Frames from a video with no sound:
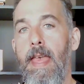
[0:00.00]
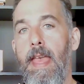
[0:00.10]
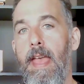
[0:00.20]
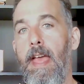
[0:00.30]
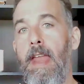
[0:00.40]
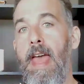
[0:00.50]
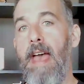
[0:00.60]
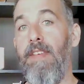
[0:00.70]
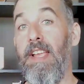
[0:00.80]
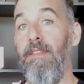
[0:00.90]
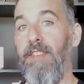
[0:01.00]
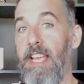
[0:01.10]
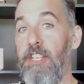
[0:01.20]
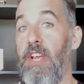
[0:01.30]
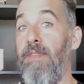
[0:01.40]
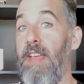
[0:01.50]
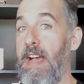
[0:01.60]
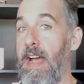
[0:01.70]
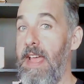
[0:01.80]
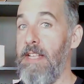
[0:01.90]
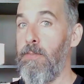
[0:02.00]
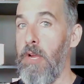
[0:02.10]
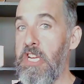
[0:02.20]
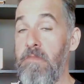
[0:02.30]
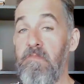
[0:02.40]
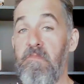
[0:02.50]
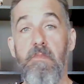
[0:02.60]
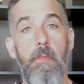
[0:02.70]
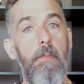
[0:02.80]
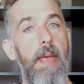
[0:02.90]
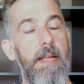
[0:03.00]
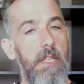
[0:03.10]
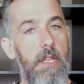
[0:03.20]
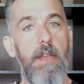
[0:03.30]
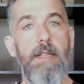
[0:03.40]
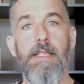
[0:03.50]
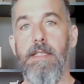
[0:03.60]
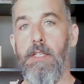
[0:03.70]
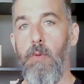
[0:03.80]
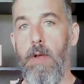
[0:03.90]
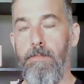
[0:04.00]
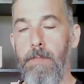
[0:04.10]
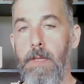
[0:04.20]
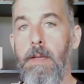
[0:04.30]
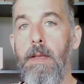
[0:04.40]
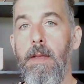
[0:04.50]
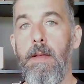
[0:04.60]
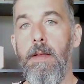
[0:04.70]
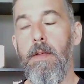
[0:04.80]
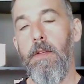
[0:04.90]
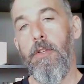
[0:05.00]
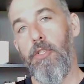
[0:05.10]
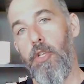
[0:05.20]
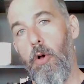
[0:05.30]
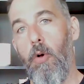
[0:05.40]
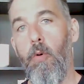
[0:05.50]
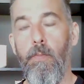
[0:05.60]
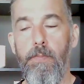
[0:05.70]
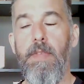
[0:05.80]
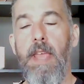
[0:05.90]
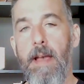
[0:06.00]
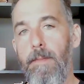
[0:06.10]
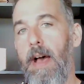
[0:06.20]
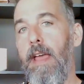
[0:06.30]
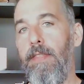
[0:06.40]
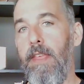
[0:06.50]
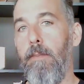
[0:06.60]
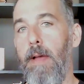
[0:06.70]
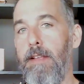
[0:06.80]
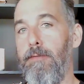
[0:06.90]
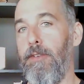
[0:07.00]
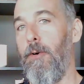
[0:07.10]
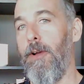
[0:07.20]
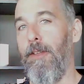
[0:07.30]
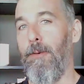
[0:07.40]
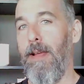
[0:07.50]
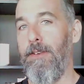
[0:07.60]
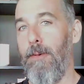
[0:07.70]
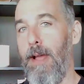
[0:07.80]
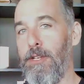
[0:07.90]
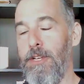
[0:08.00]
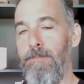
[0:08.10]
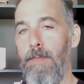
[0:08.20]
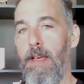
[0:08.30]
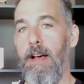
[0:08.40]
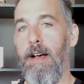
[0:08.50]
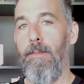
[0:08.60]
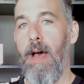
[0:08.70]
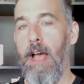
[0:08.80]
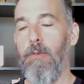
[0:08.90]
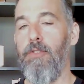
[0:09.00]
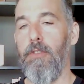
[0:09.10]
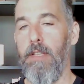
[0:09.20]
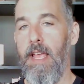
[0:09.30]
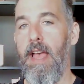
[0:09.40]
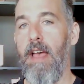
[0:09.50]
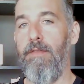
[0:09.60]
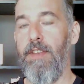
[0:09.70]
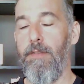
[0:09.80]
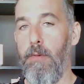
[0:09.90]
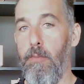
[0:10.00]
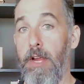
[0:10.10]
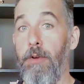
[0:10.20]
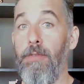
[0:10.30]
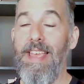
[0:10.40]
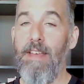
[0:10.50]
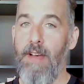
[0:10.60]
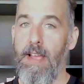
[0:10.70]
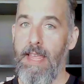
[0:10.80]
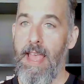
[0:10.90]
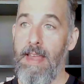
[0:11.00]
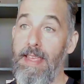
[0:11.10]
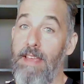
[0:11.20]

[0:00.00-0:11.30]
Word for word: And having a V H F A I S breaker makes a lot of sense as well. So yeah, I think Mike's going on the right direction. Um, I would certainly have different breakers if I can.